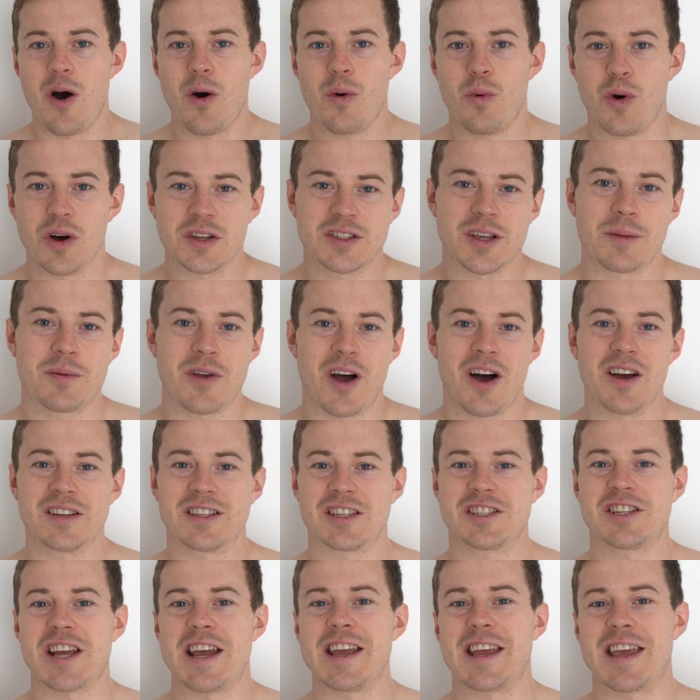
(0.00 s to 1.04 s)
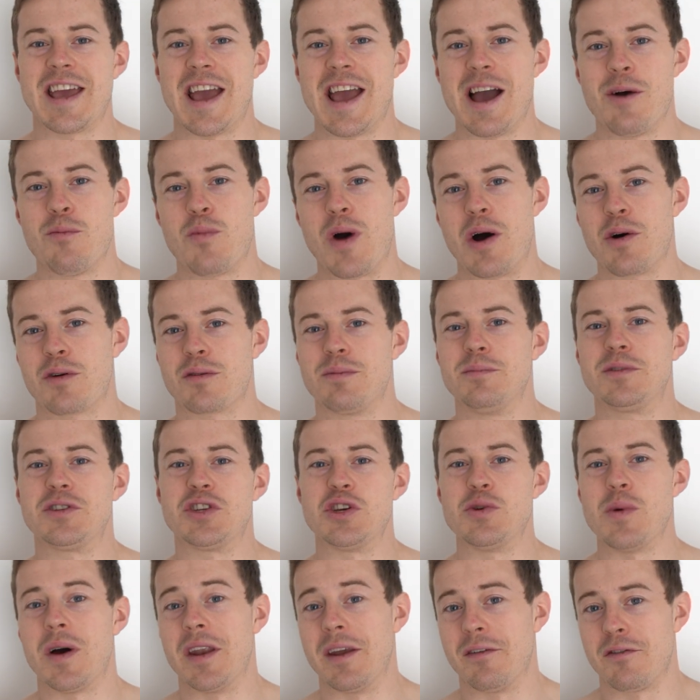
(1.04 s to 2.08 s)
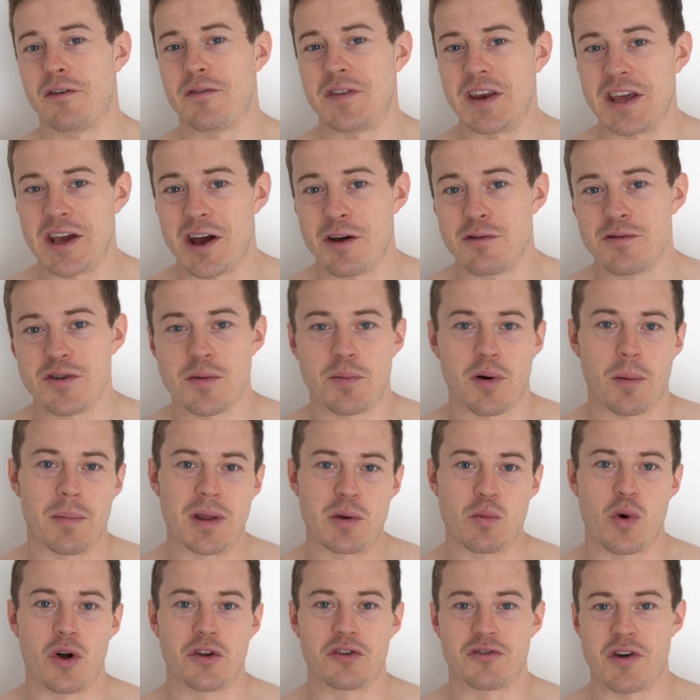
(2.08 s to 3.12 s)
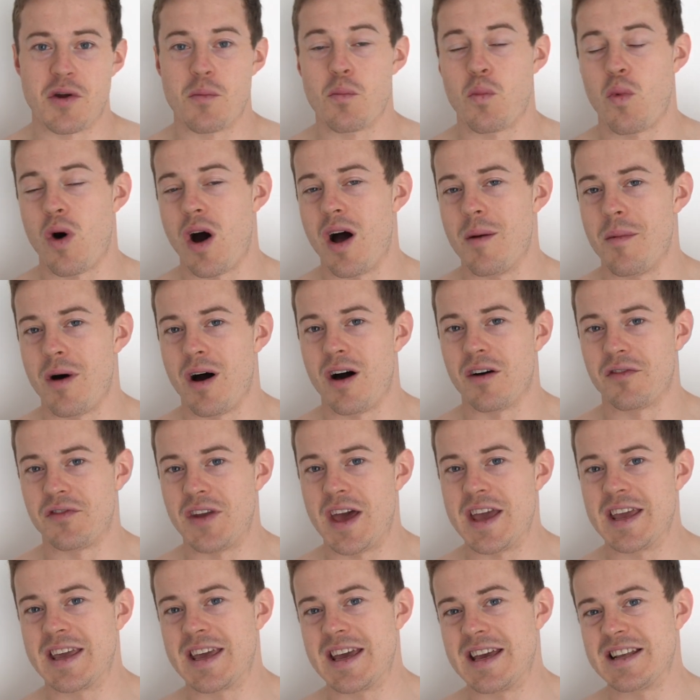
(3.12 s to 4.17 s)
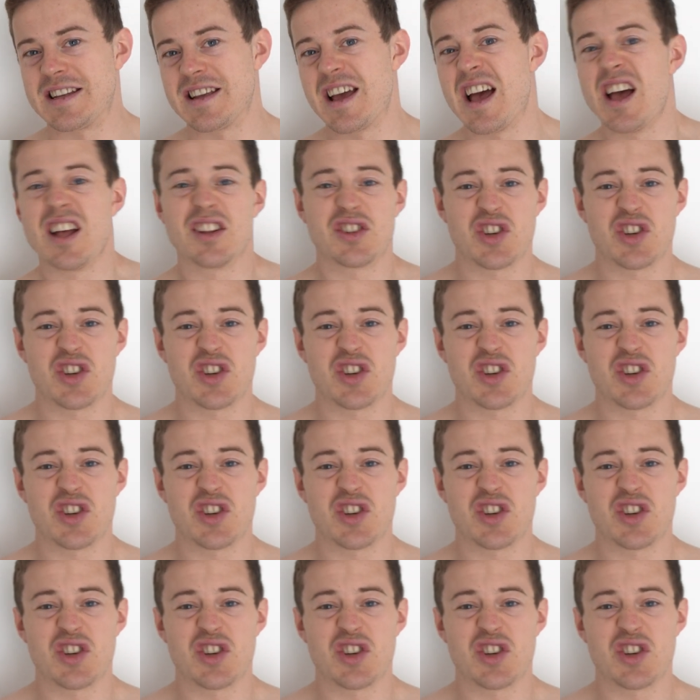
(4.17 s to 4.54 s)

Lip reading: What's up guys, it's Jake here and welcome to another video. You're probably wondering why I'm half naked.